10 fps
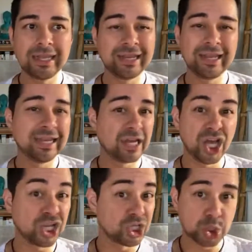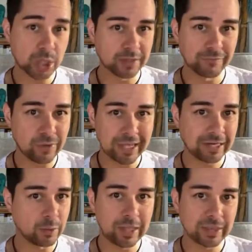in an
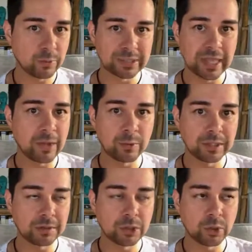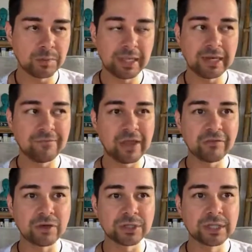unconstructive way, in a way that was not really doing me
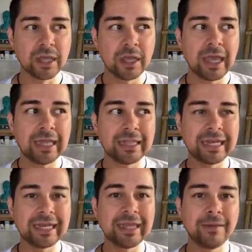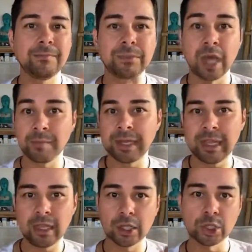any favors, and letting him
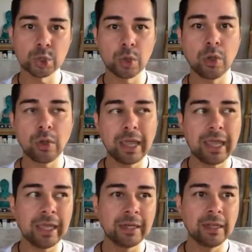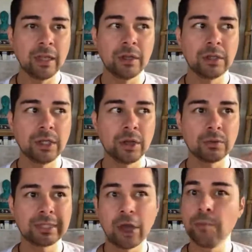dominate and control. And
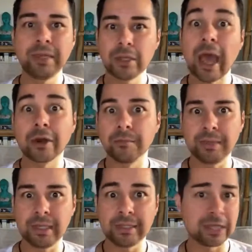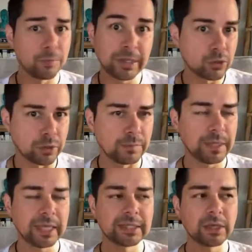tell me how to be and tell me
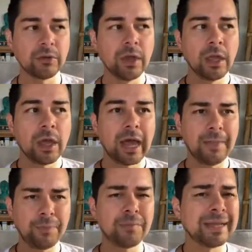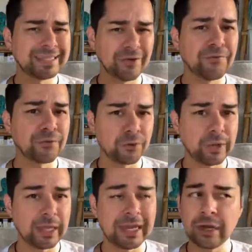who to be. And so I put
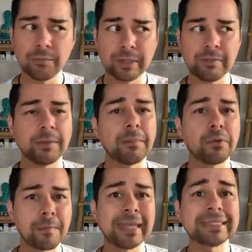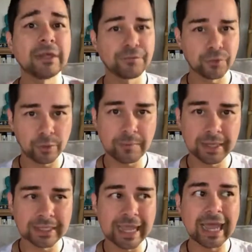myself through it, and I don't blame him. I put myself
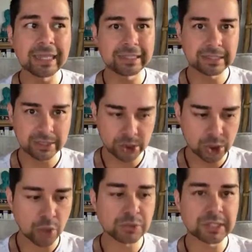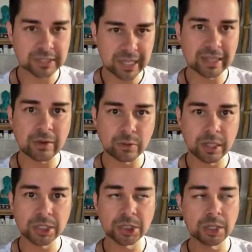through it because I chose to stay
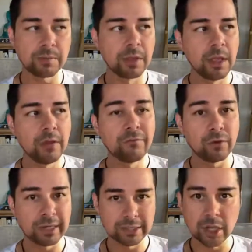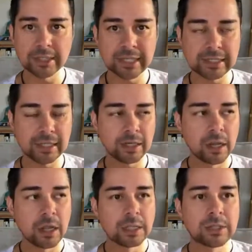in that relationship for as long as I
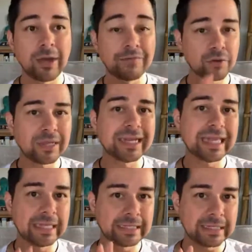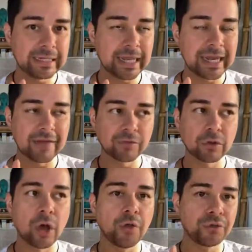did. So after it ended
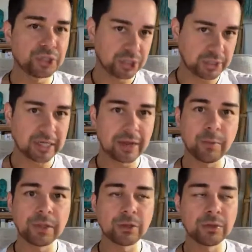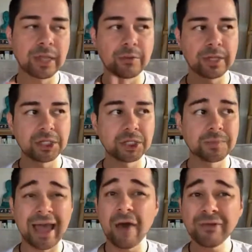and after all the shit that I went through in that
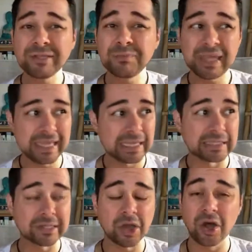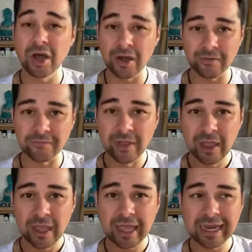relationship, I was pissed
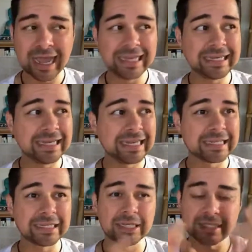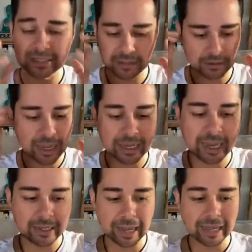off, and I needed to just,
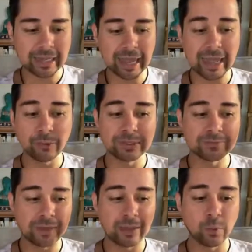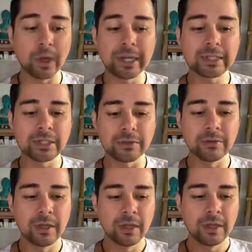I wanted